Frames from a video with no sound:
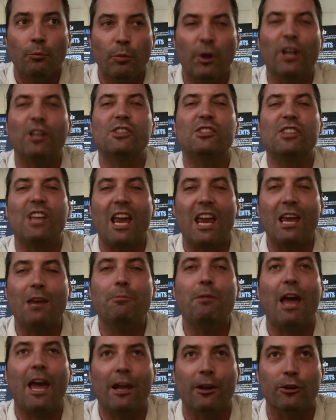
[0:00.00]
but a
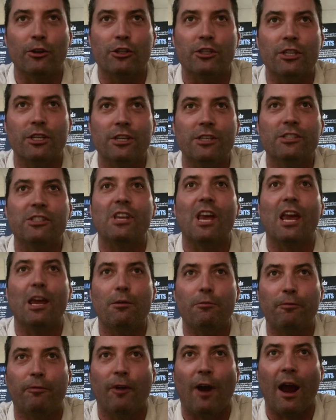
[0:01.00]
same energy,
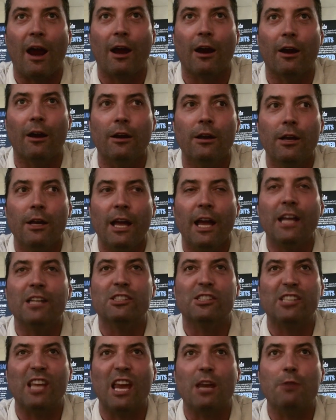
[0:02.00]
same fire,
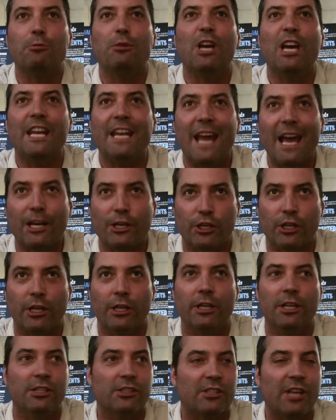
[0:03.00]
and same
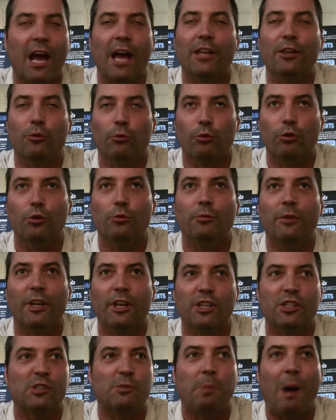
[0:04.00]
connection inside the room
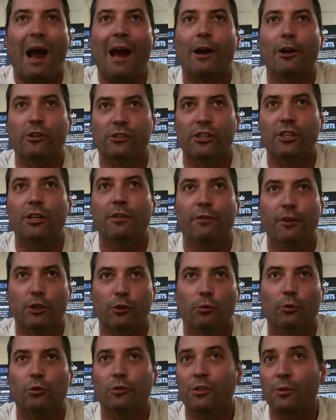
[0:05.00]
that inspires
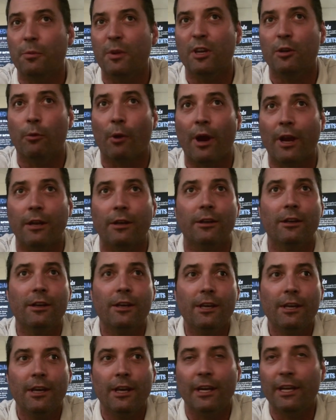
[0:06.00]
individuals to be great.
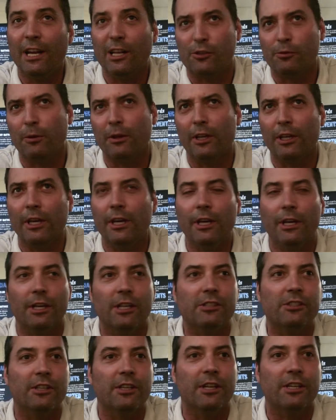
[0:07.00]
And that's really it.
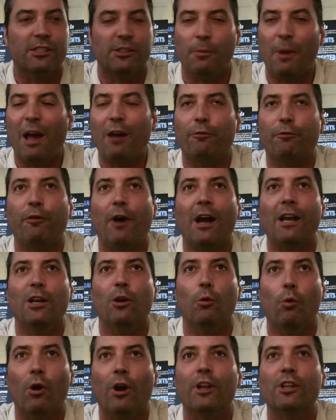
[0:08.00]
It's, it's about
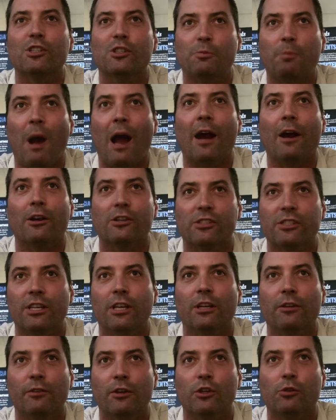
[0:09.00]
finding what inspires the
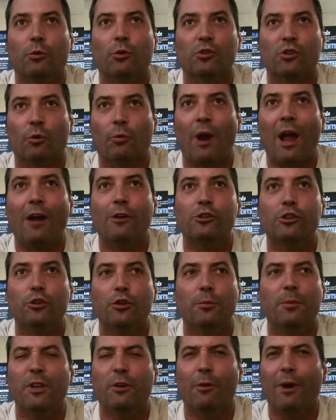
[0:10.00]
individuals around
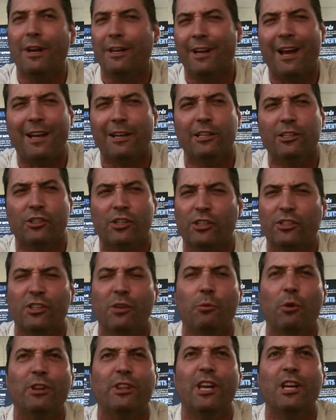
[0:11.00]
you to be great, not just
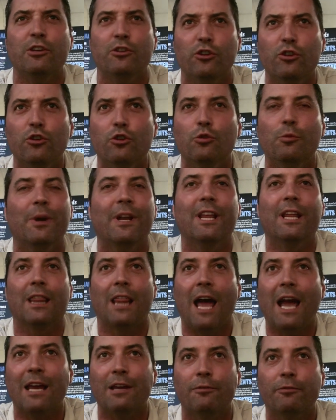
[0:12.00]
in what they do, but in
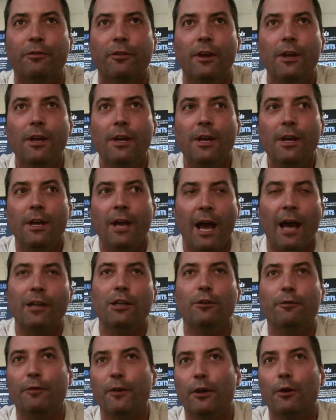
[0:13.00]
life. How
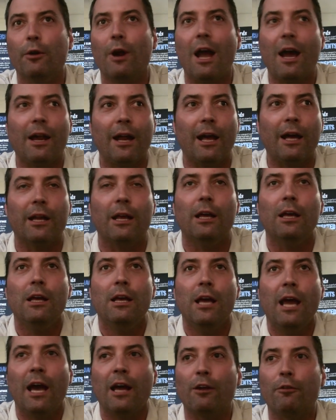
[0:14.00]
do you figure out how to,
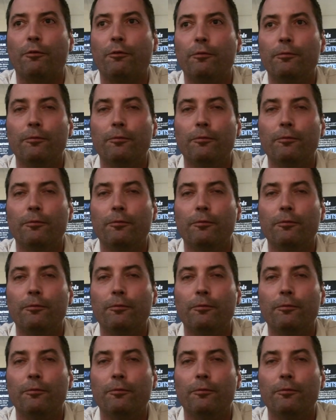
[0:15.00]
how to